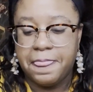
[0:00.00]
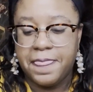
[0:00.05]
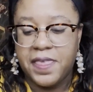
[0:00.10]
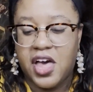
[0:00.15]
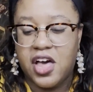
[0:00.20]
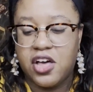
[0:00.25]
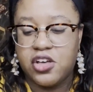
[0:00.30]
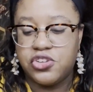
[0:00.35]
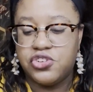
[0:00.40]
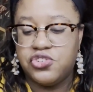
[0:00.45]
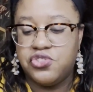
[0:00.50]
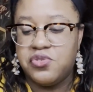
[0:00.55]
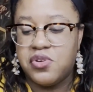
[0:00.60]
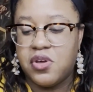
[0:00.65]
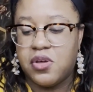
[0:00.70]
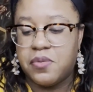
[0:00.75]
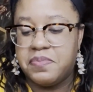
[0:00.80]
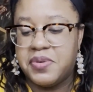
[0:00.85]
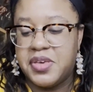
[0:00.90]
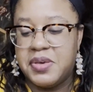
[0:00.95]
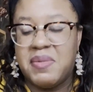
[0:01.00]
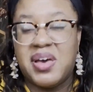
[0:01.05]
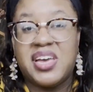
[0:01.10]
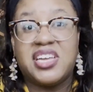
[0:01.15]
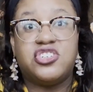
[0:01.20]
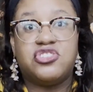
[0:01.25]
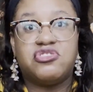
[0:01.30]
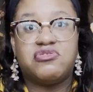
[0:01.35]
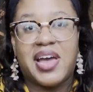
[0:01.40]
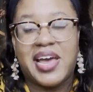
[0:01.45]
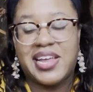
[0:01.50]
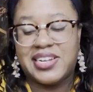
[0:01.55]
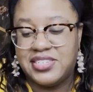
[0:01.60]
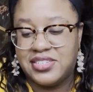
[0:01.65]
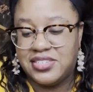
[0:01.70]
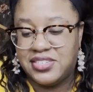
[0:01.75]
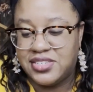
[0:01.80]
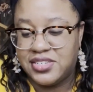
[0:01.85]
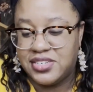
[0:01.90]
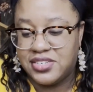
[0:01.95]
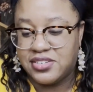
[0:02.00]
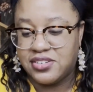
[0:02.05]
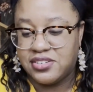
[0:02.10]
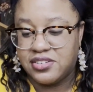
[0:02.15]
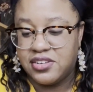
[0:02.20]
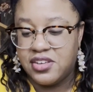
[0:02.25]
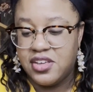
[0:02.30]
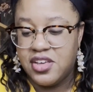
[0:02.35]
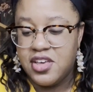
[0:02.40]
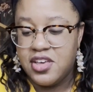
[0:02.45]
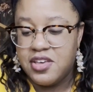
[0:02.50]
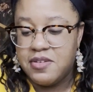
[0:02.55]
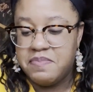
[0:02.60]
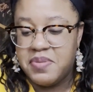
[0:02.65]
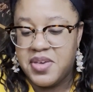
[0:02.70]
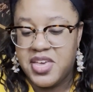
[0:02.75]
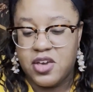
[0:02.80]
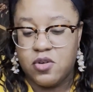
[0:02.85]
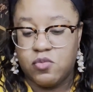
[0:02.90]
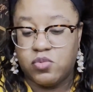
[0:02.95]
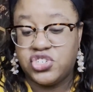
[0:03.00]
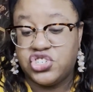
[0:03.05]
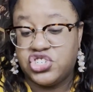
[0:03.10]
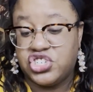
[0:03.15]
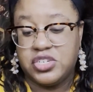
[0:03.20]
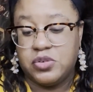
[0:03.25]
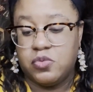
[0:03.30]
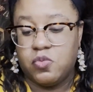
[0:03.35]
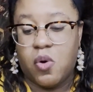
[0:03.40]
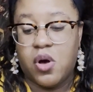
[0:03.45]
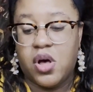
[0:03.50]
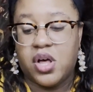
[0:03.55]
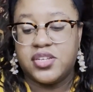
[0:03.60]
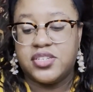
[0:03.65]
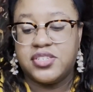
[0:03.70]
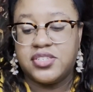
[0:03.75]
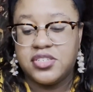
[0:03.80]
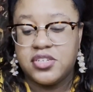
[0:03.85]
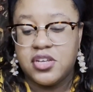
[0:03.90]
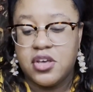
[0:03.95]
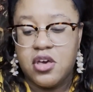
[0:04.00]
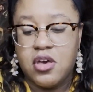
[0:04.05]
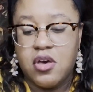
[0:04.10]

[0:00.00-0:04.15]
How could you not be my dratted sister, being what she was?